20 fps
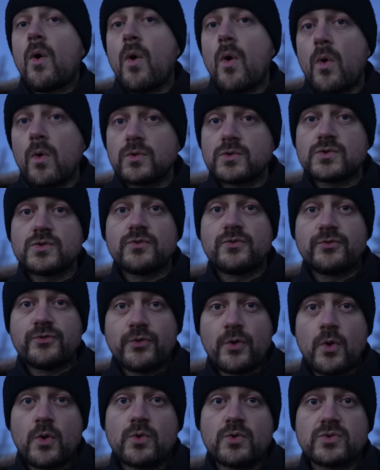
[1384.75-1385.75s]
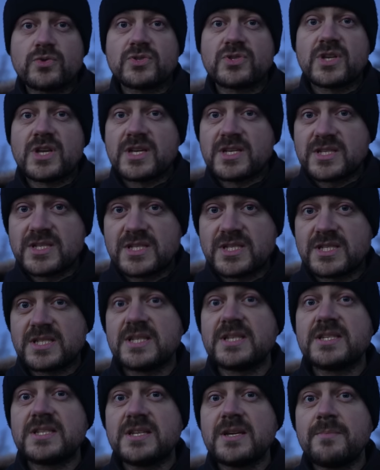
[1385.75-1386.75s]
autofocus
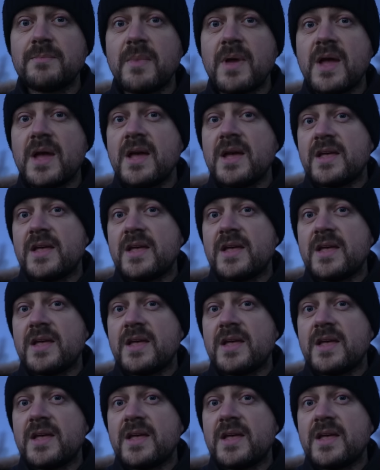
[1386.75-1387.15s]
system